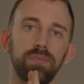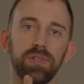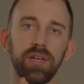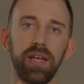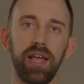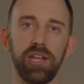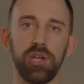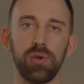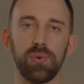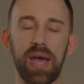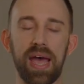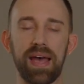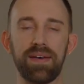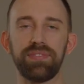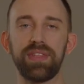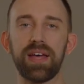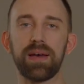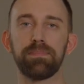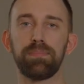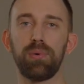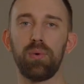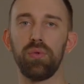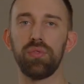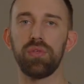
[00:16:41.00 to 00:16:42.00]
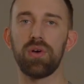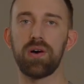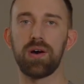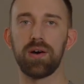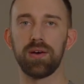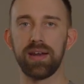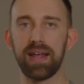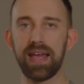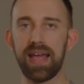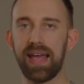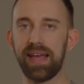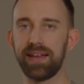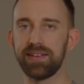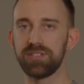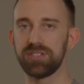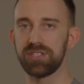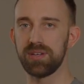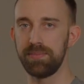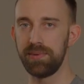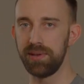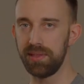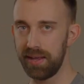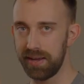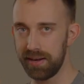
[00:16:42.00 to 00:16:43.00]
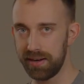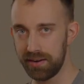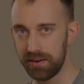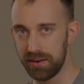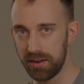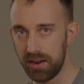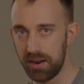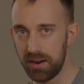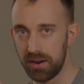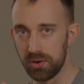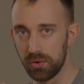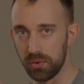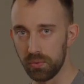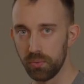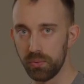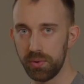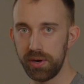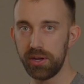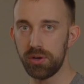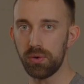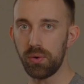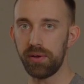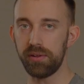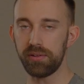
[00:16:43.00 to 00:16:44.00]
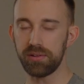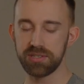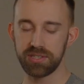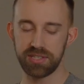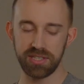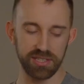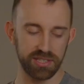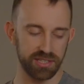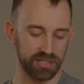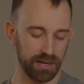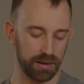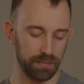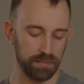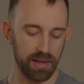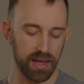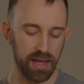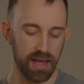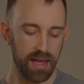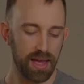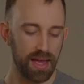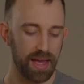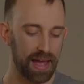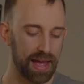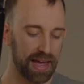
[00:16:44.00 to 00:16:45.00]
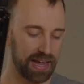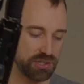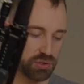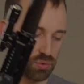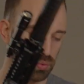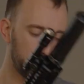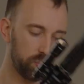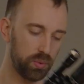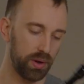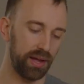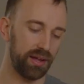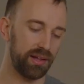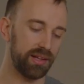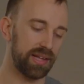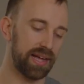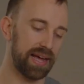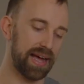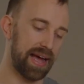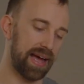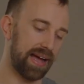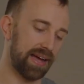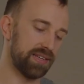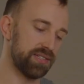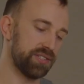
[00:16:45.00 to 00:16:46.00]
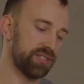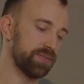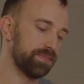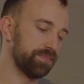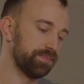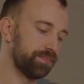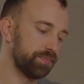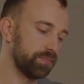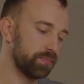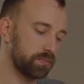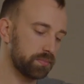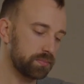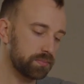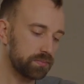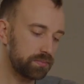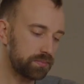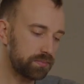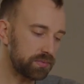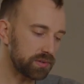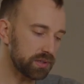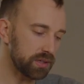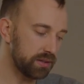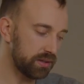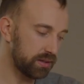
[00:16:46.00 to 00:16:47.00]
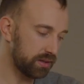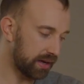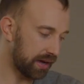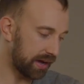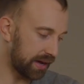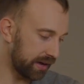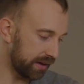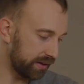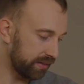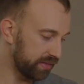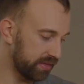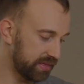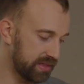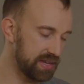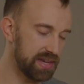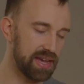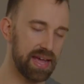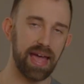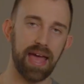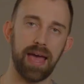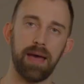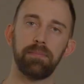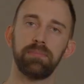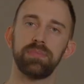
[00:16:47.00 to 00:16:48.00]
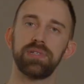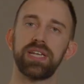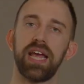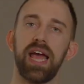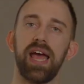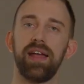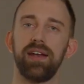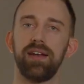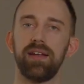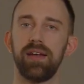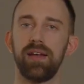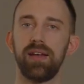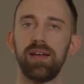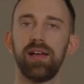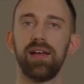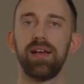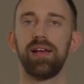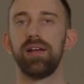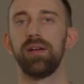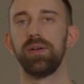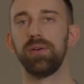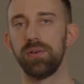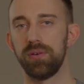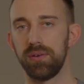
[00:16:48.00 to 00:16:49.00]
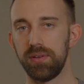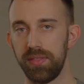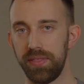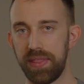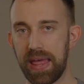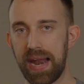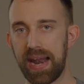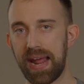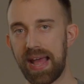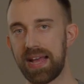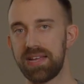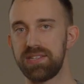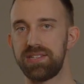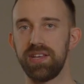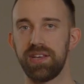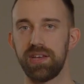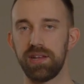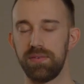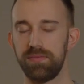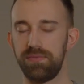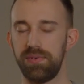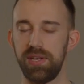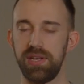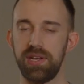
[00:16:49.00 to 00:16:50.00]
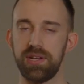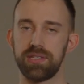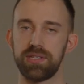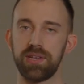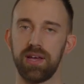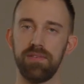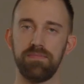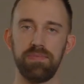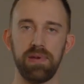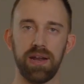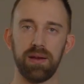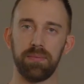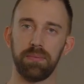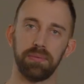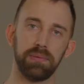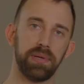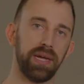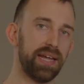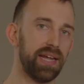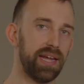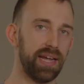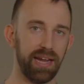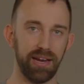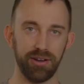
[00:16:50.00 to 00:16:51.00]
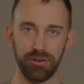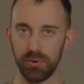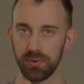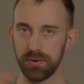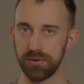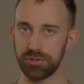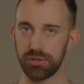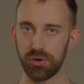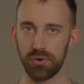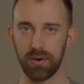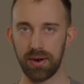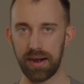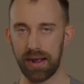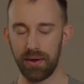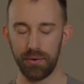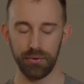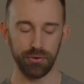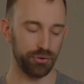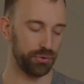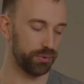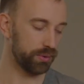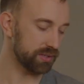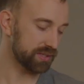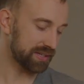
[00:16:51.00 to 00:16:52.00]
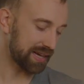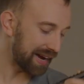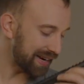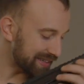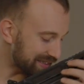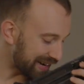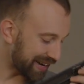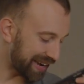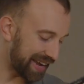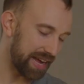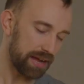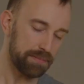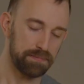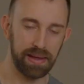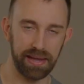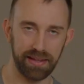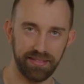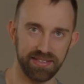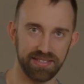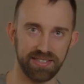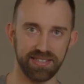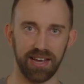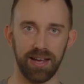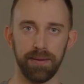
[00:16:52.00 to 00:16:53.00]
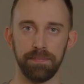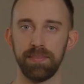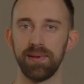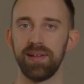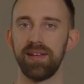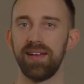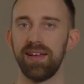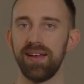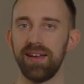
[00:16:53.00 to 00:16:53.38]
And you have that both on a simulated recoil system as well as the M10 that has the convenience of being able to play indoors or outdoors. Guys, I can't make this up.